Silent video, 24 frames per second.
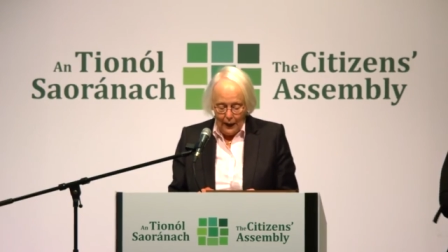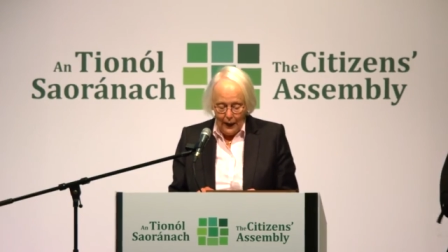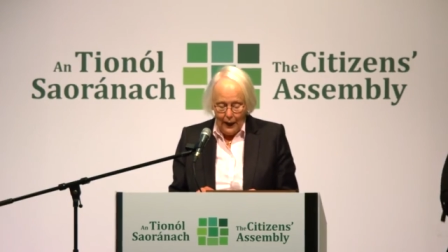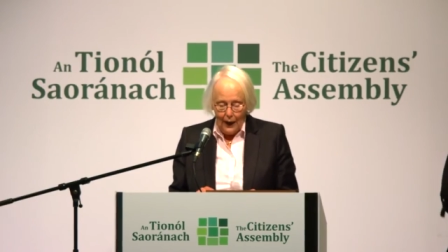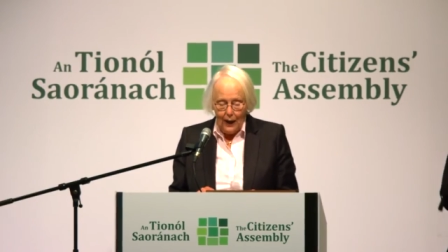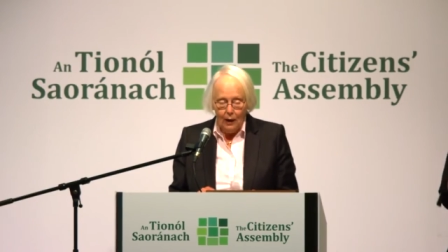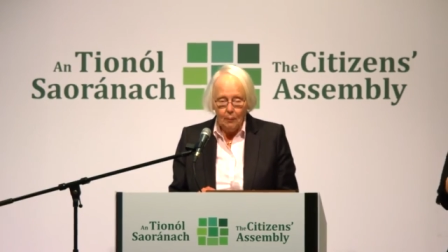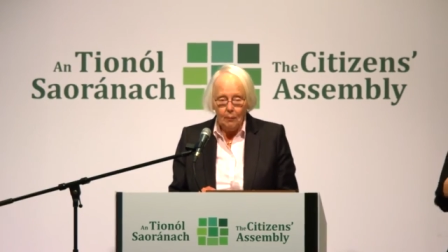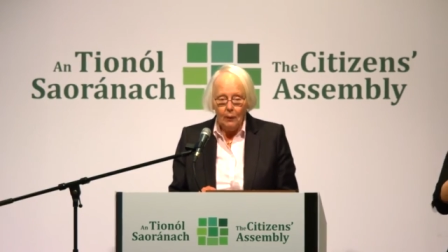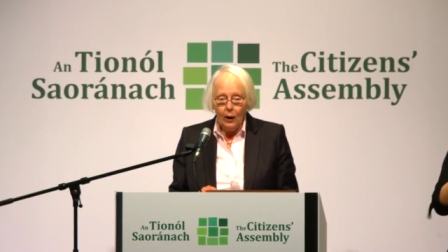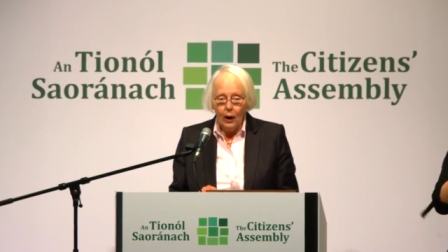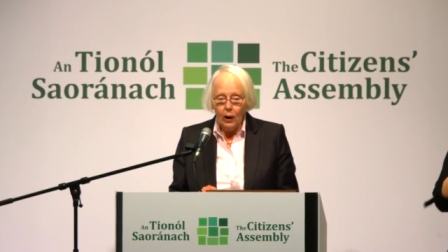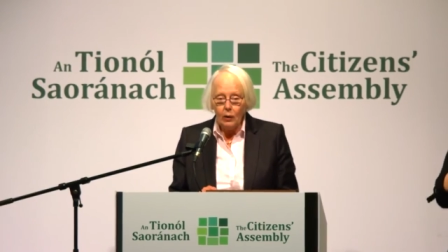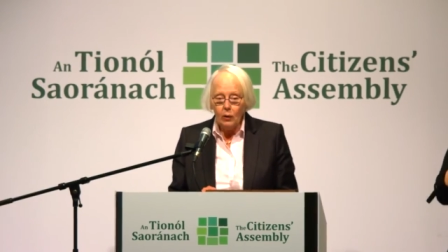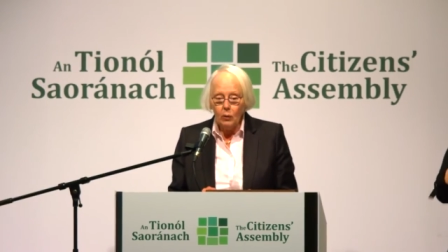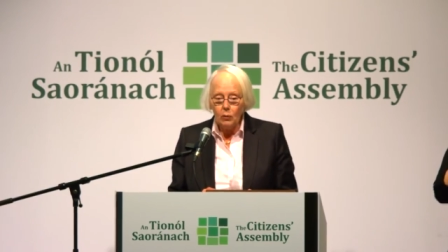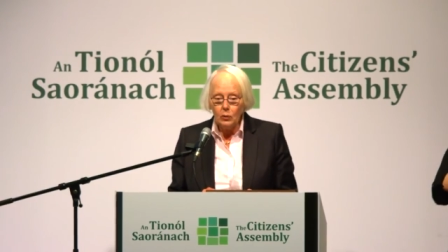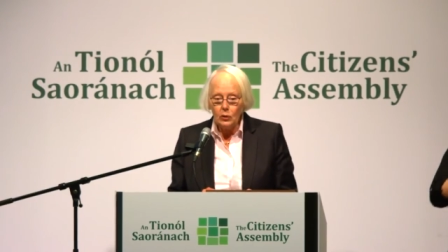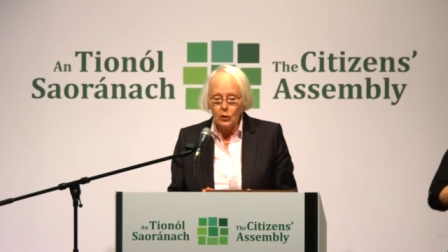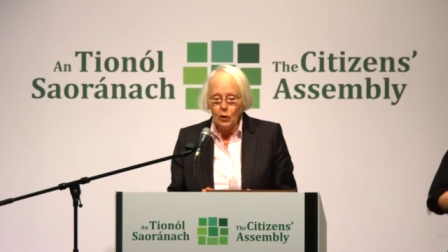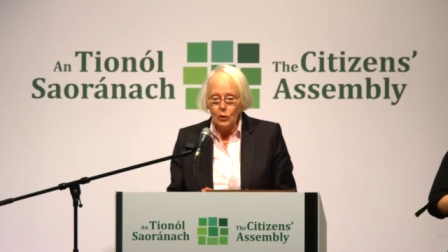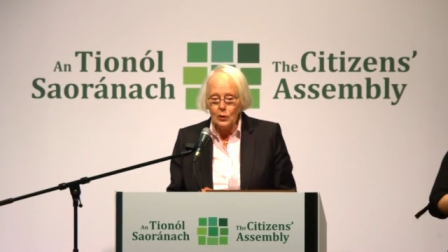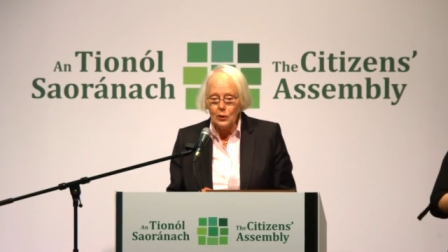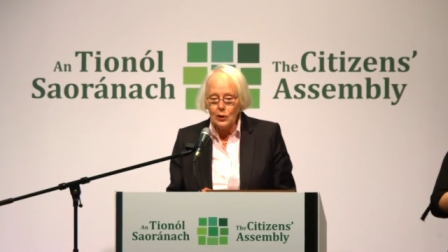Um, I
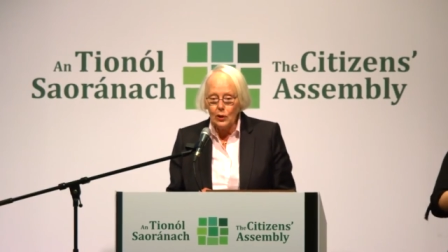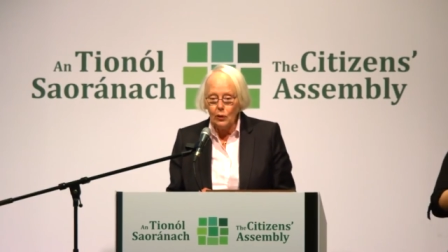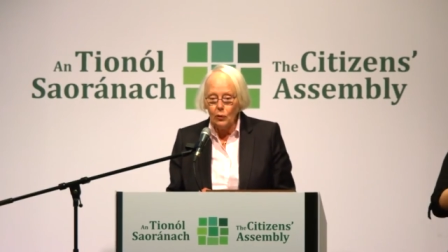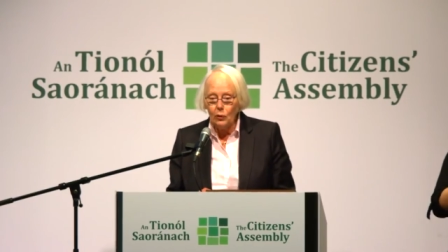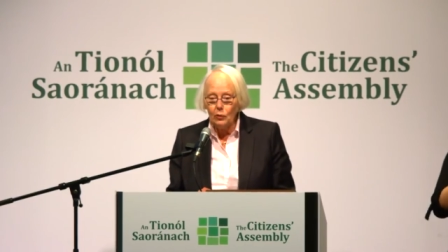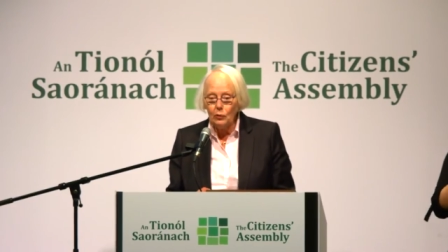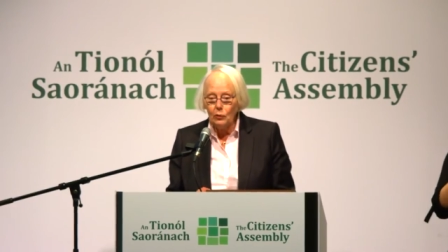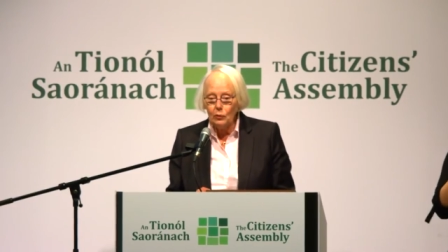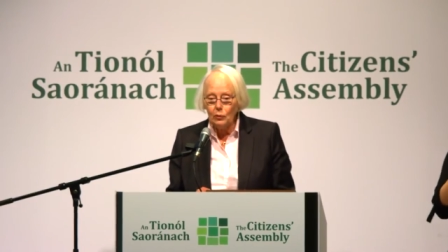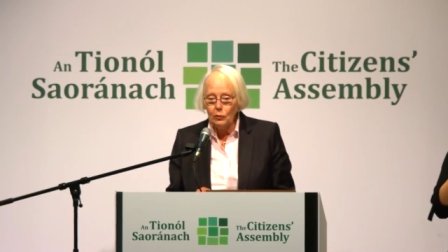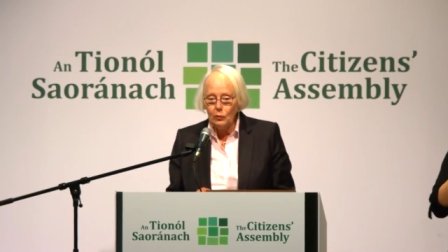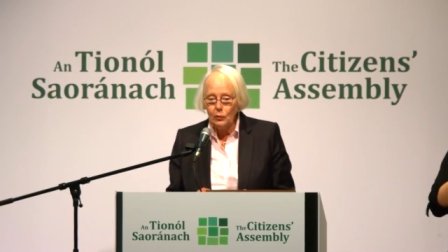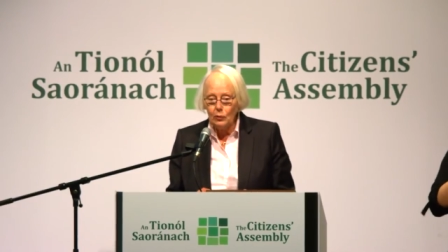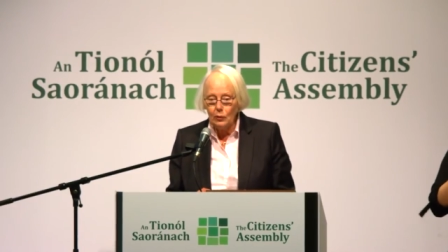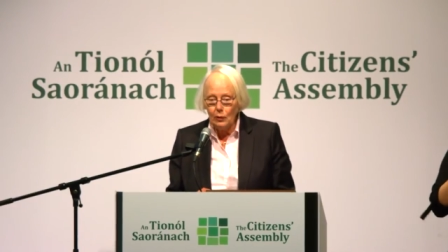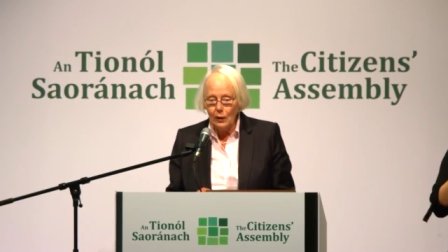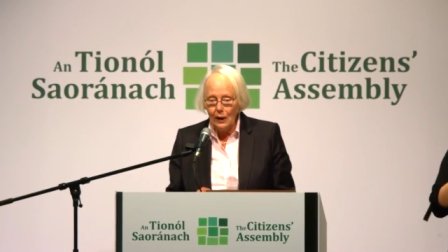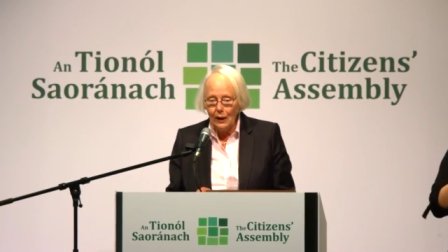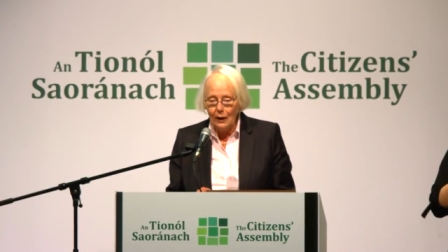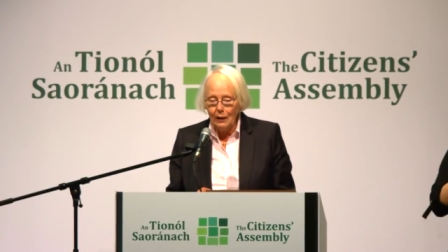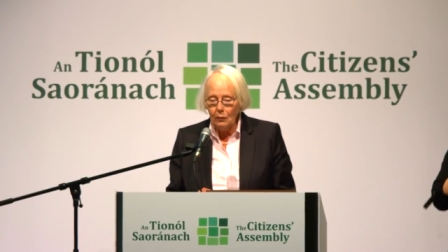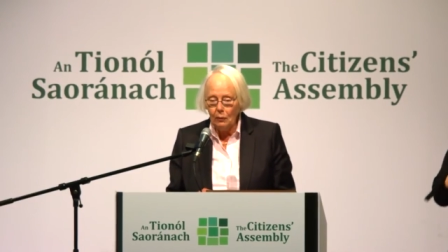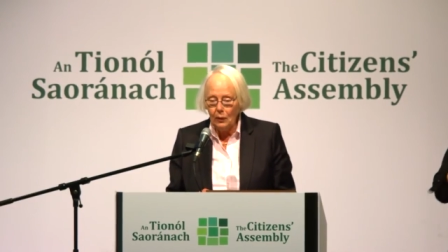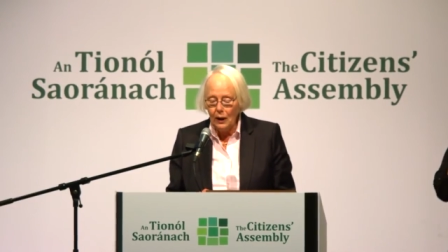would also
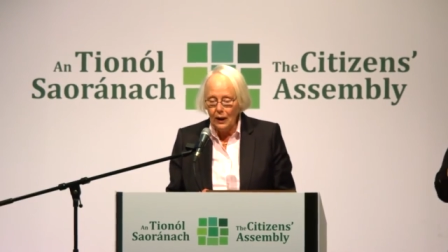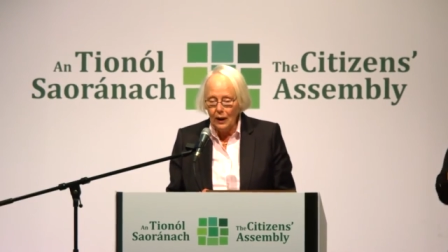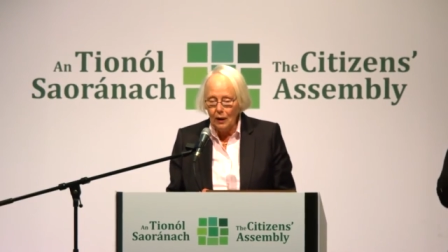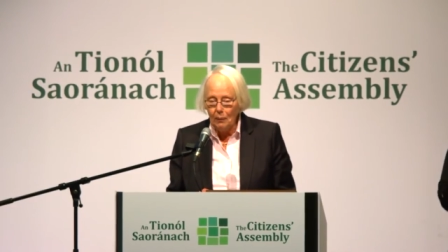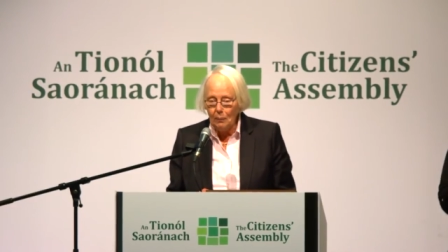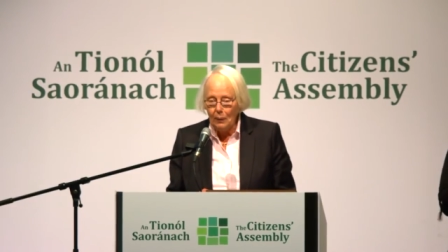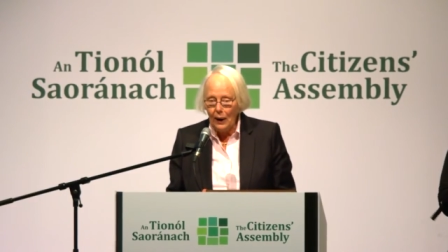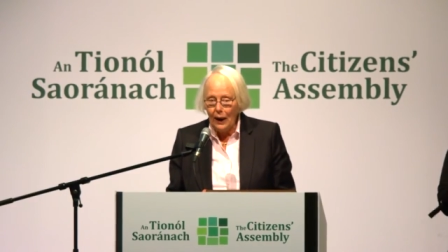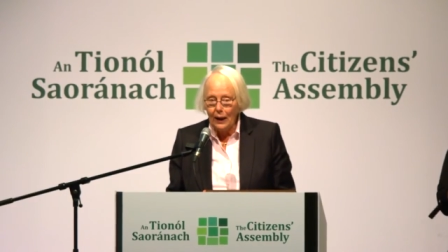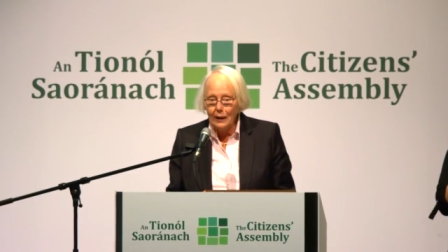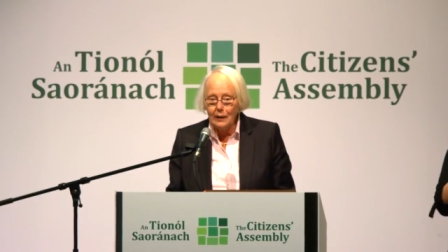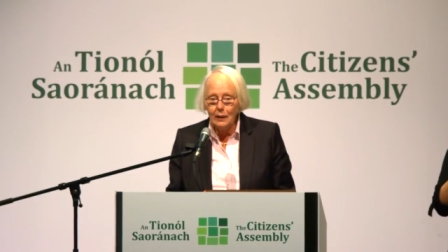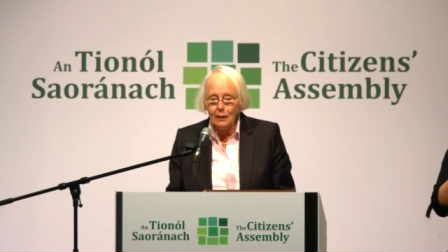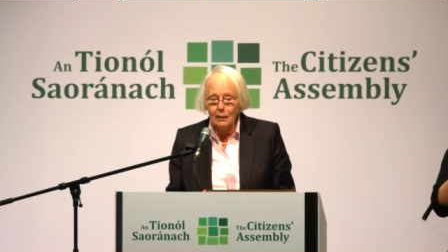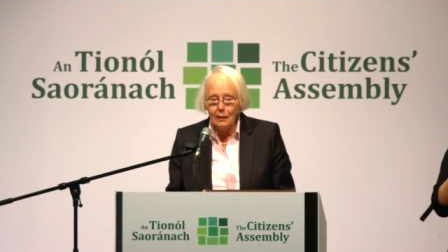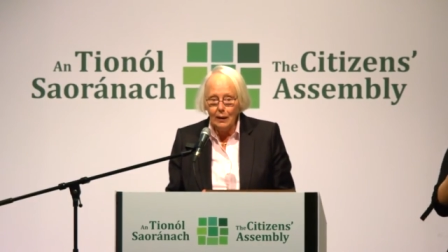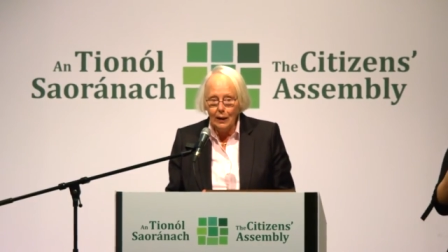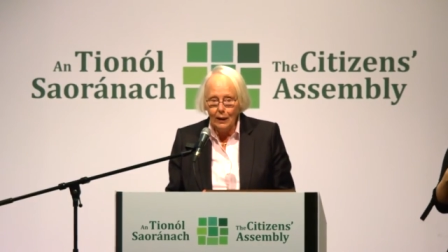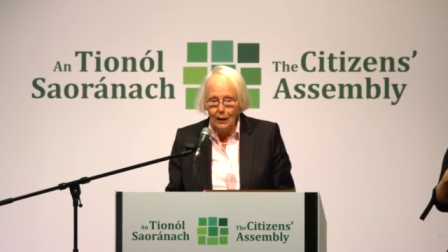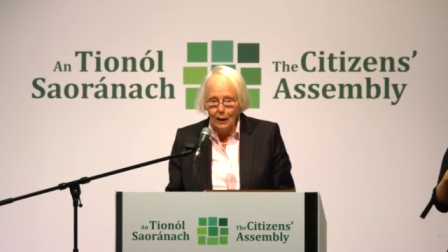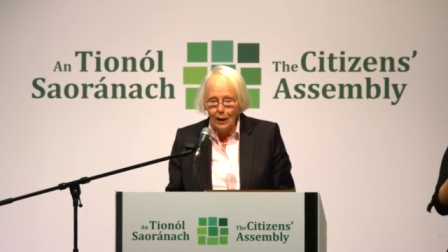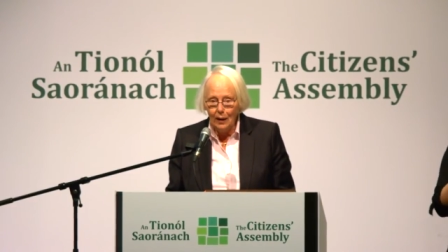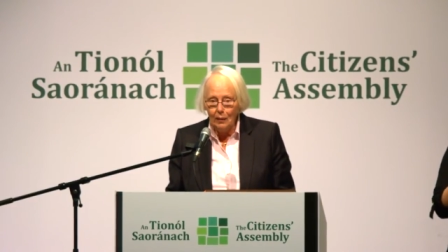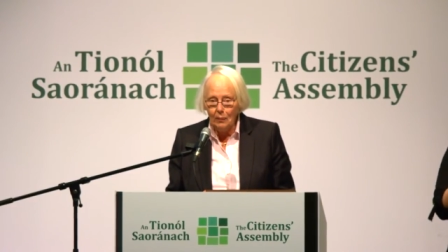uh, welcome back
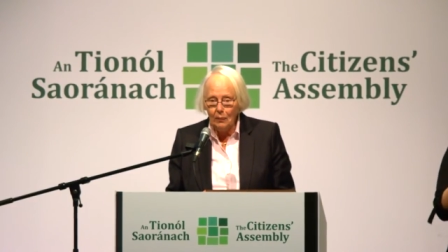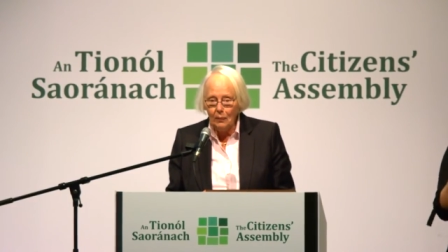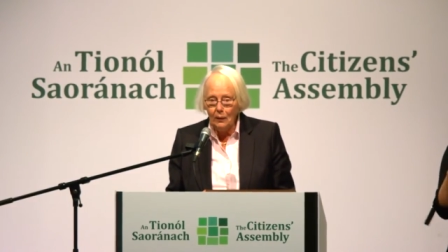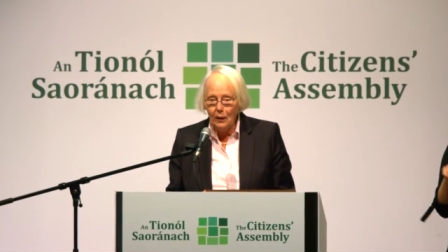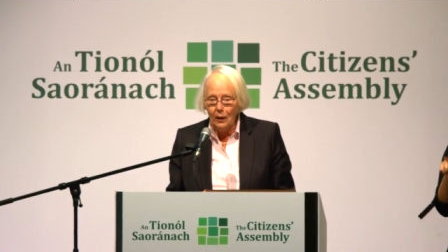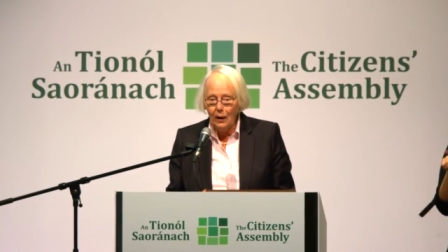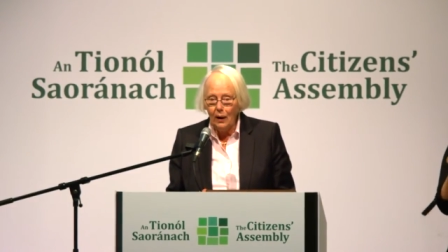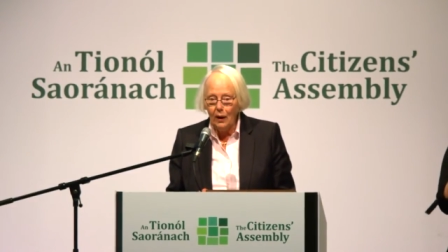um,